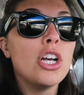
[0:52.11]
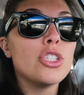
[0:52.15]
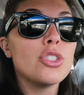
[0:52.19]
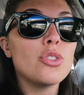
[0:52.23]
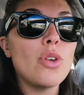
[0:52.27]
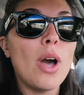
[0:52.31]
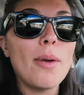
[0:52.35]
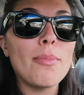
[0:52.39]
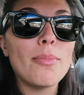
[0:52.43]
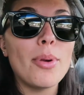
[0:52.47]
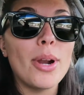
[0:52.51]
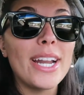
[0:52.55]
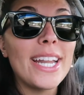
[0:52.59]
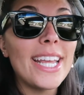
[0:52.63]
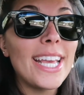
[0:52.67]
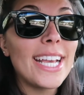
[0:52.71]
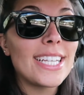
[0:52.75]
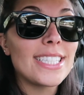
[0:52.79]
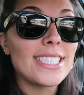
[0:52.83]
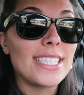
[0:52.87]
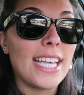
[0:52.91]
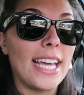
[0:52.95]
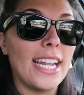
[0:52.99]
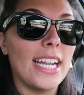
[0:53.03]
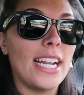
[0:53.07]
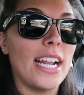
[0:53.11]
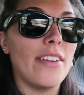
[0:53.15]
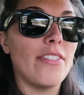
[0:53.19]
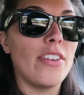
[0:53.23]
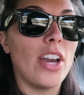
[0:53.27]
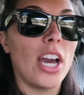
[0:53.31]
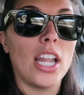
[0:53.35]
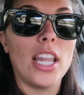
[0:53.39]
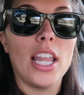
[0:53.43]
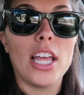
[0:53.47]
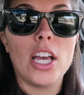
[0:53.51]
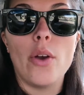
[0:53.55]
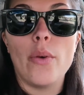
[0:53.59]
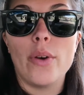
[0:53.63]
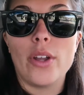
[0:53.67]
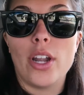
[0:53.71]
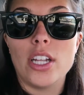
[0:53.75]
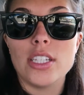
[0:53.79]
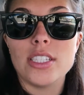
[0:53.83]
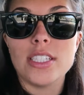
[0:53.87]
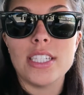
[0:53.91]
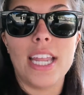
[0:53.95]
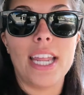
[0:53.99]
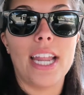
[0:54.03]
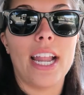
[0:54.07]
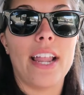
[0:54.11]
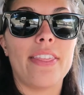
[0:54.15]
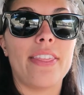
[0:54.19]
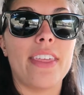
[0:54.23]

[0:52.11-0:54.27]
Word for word: So I'm pretty excited. I've got a lot going on today.